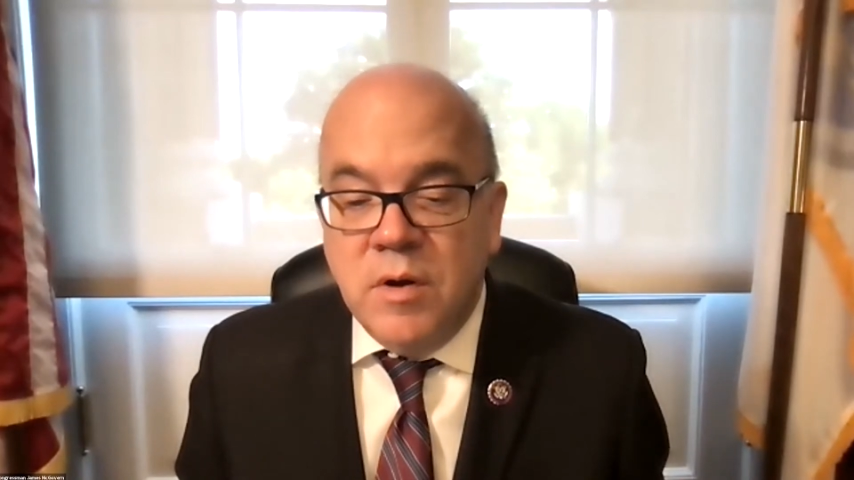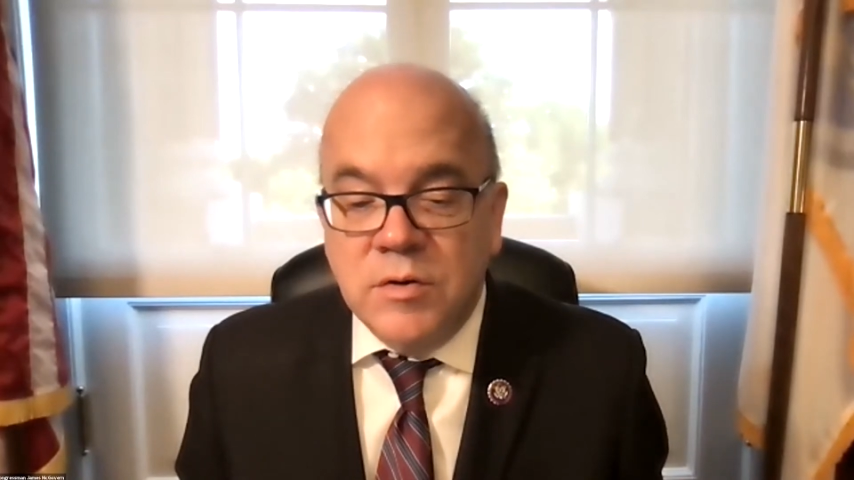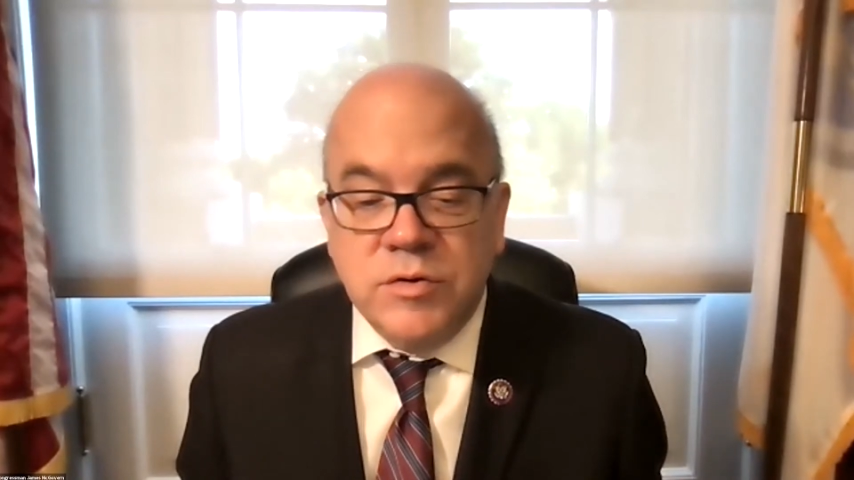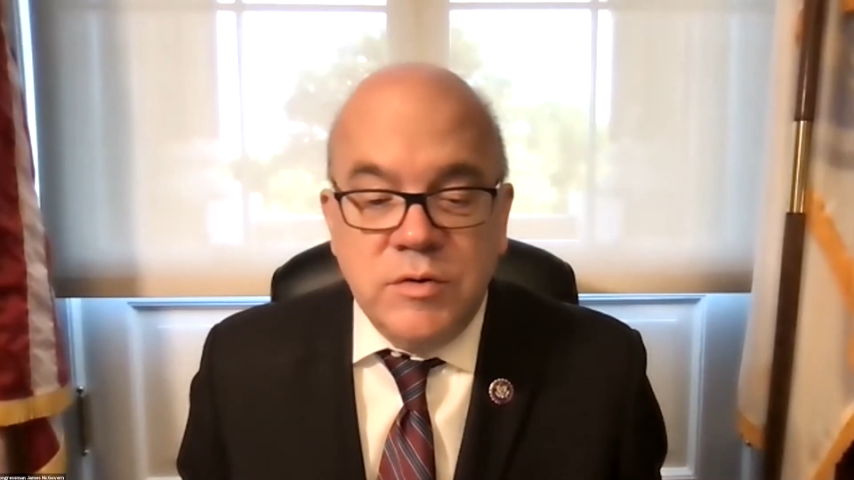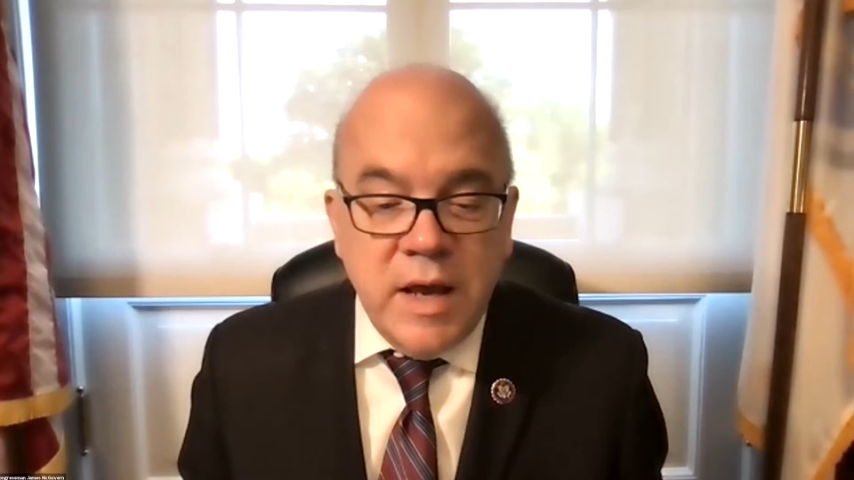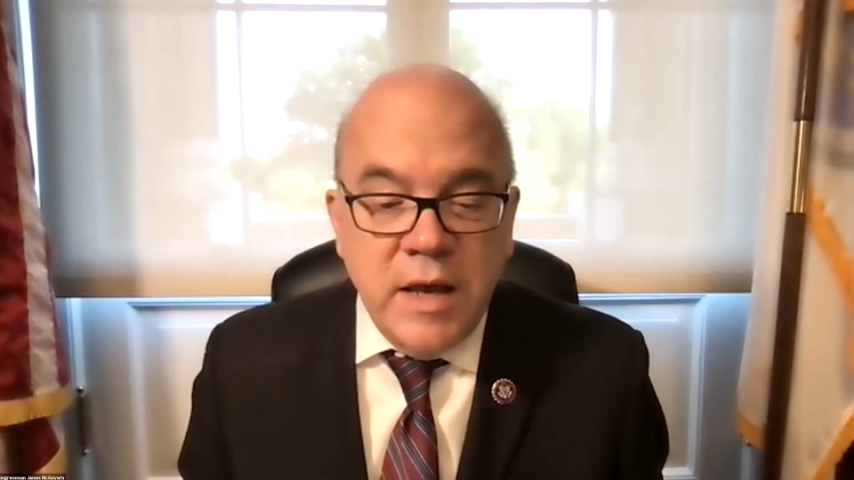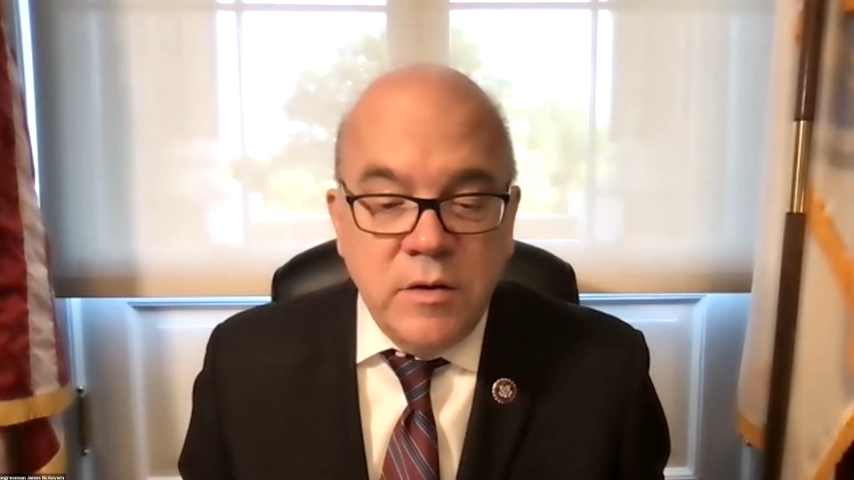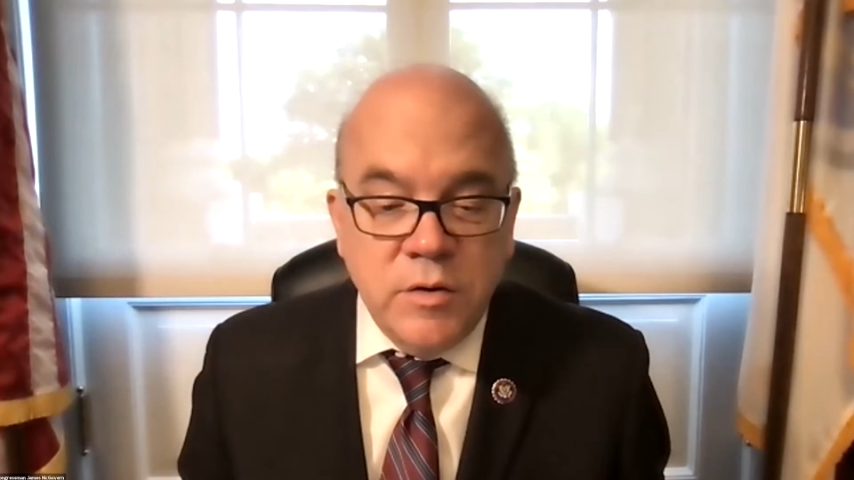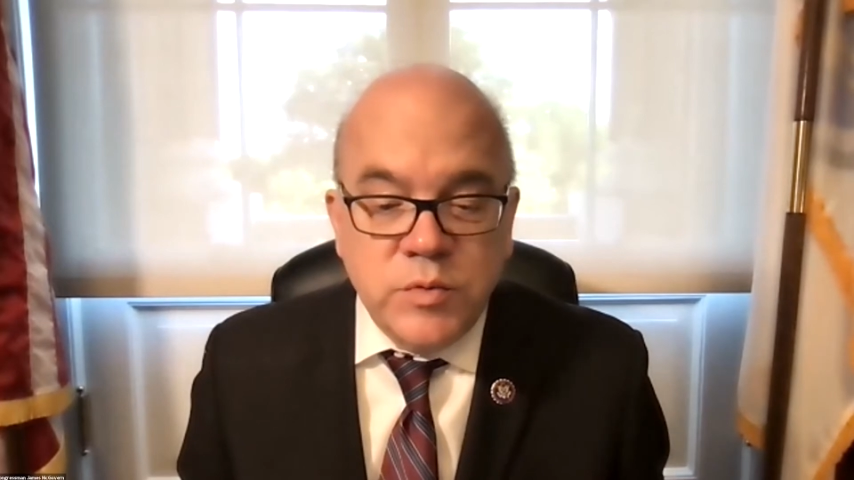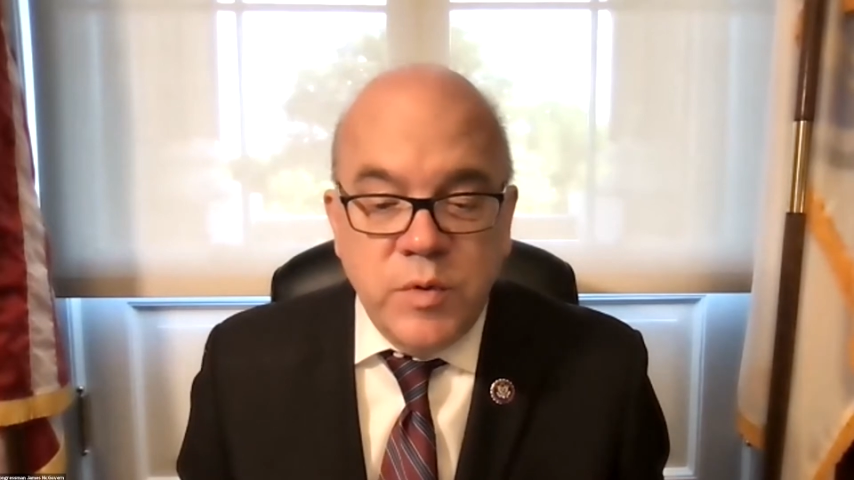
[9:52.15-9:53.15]
also
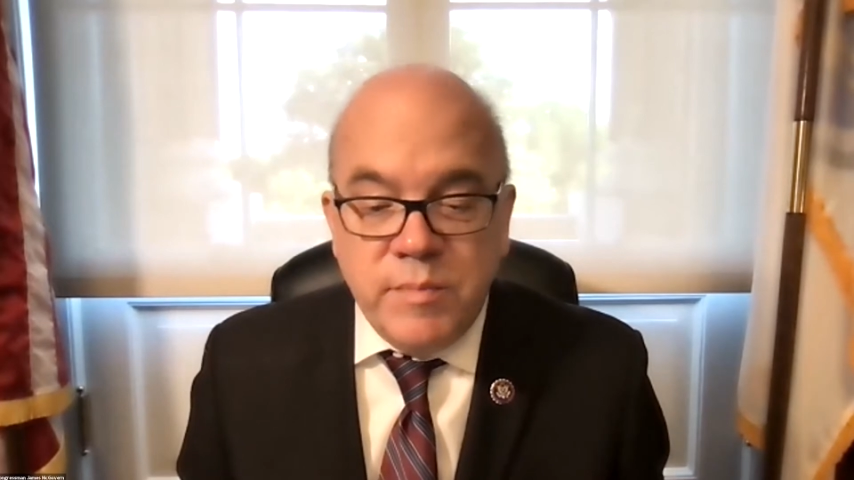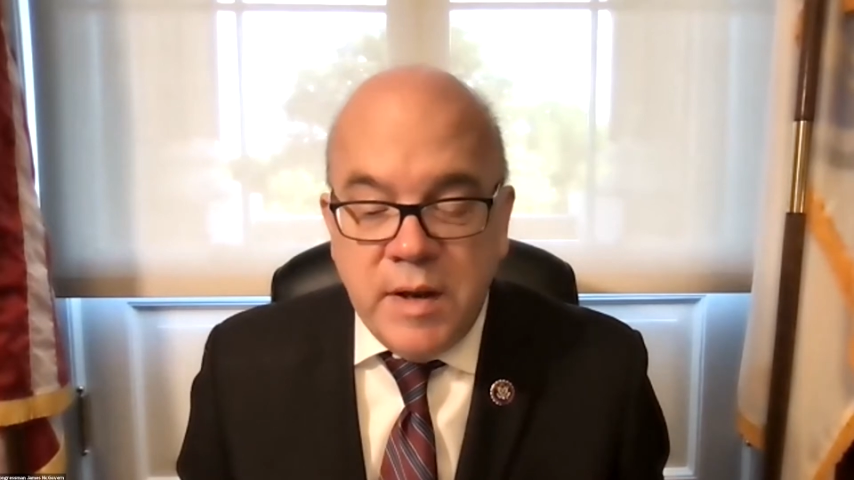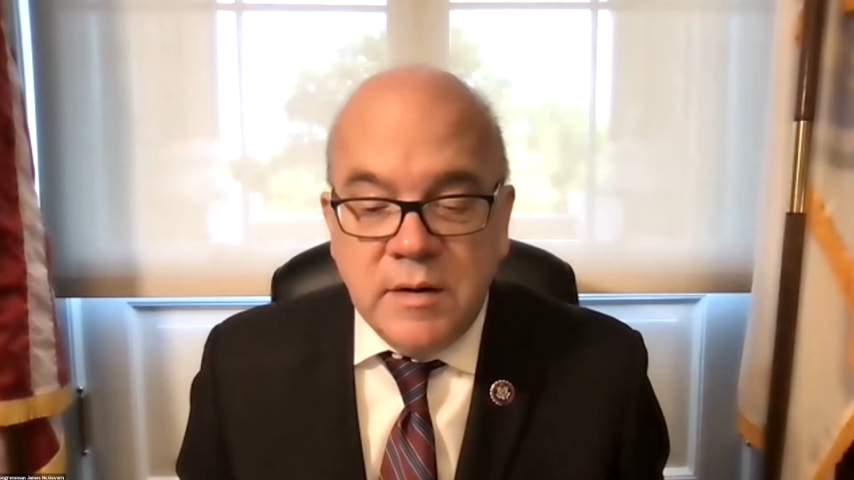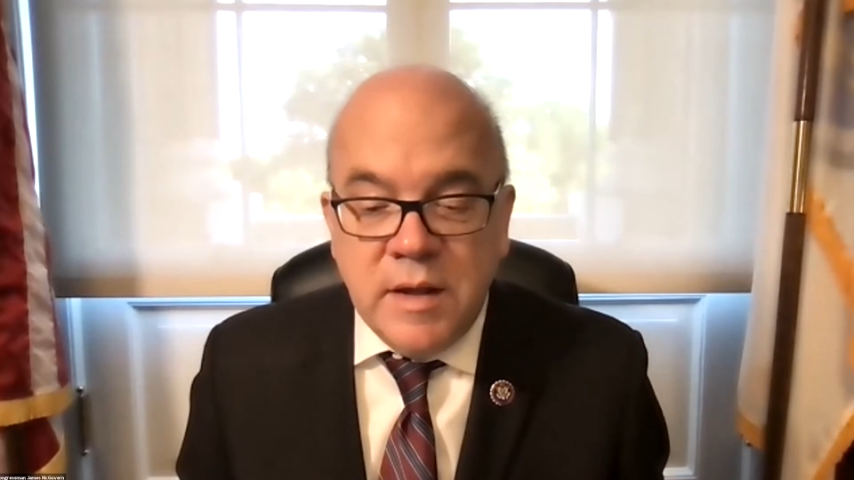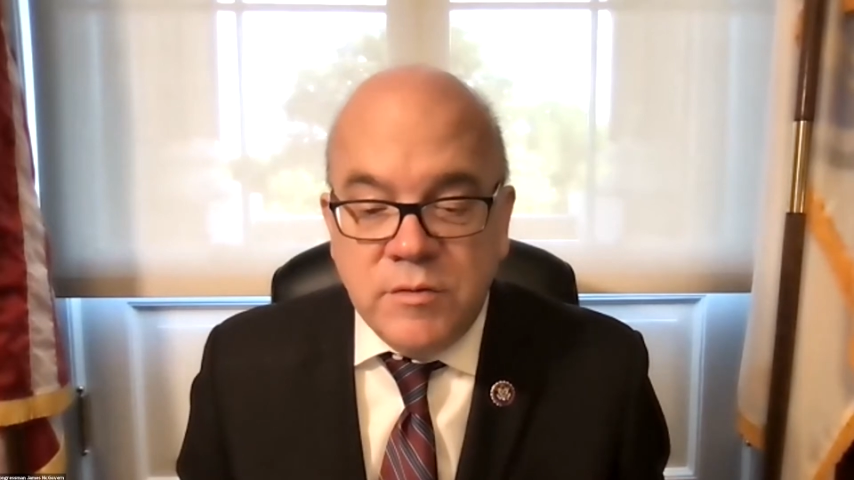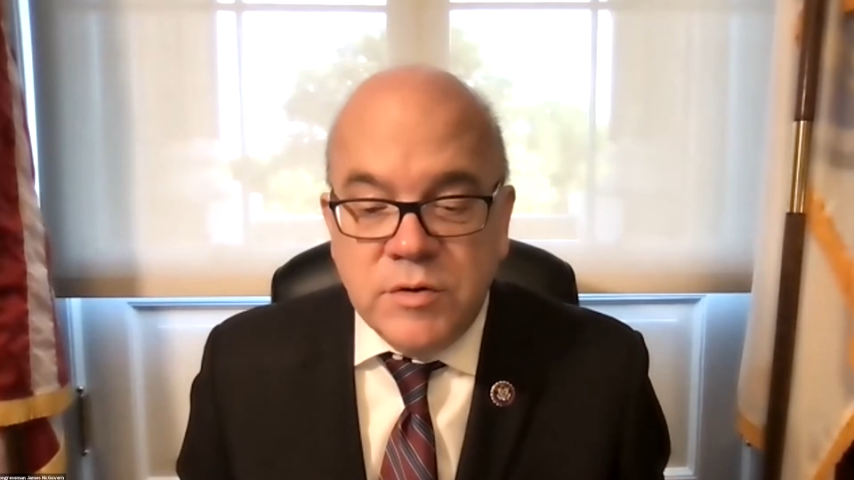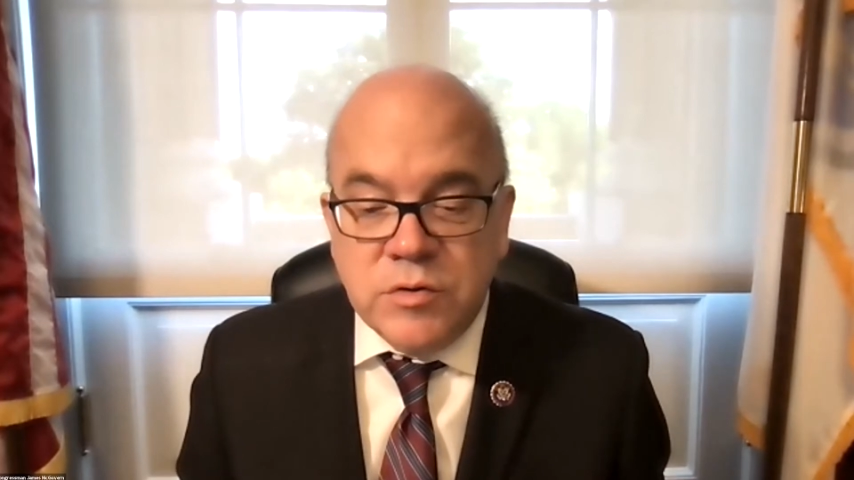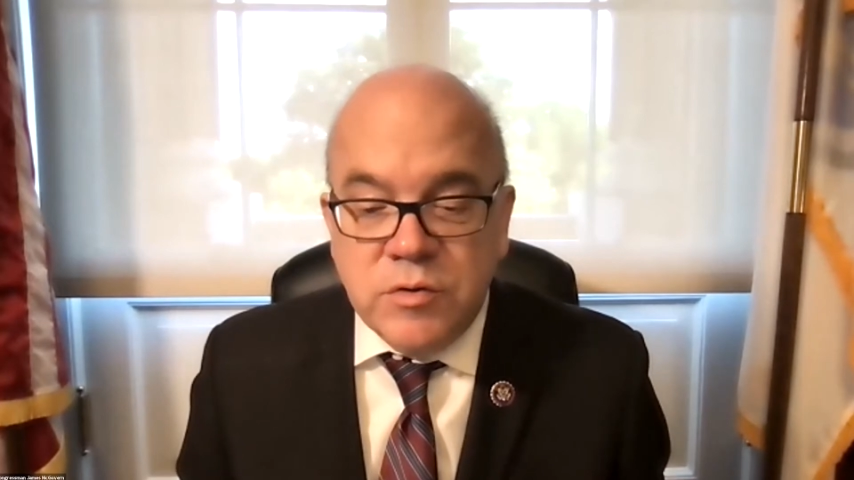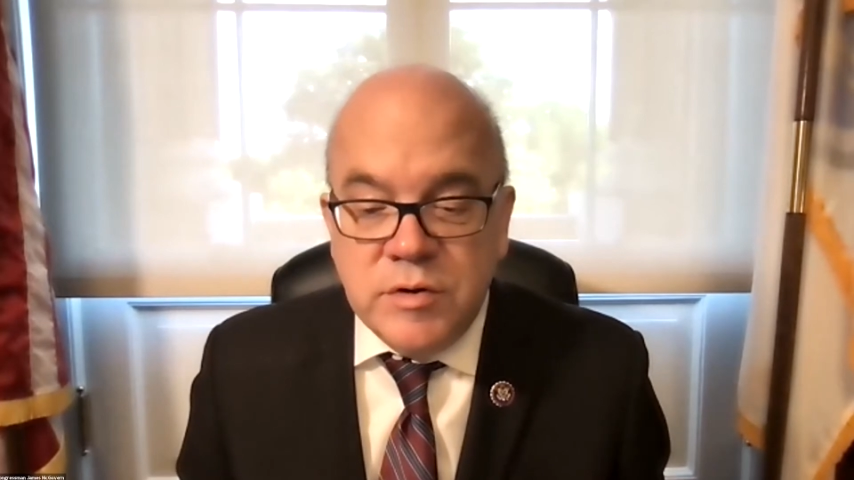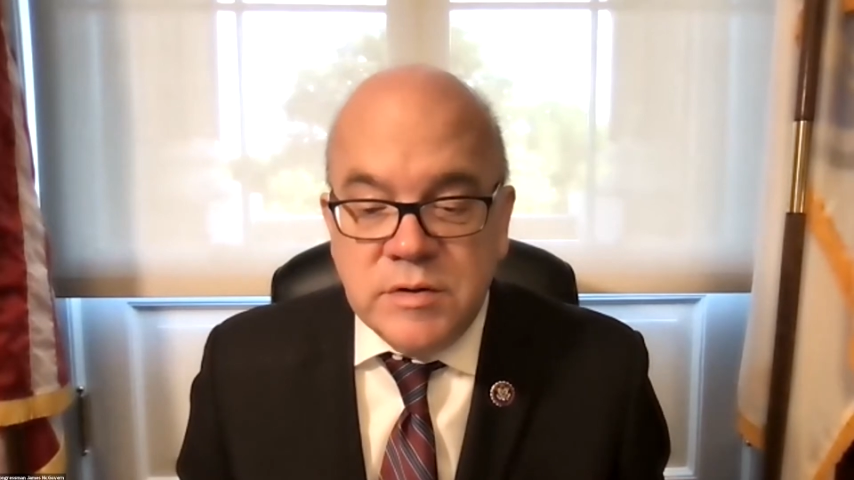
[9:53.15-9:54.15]
diagnosed with mental health
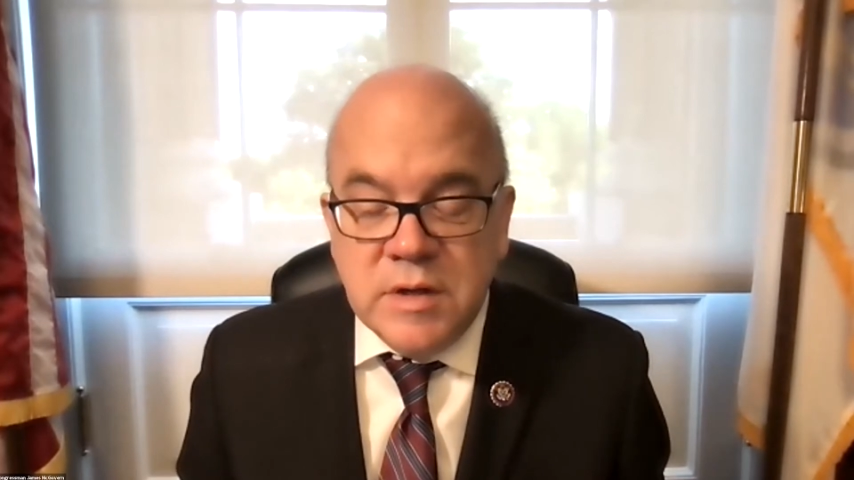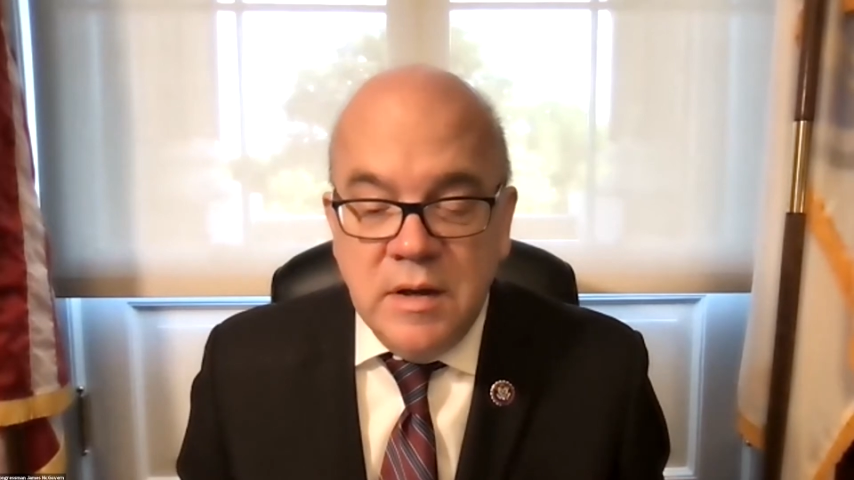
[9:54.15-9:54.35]
disorders,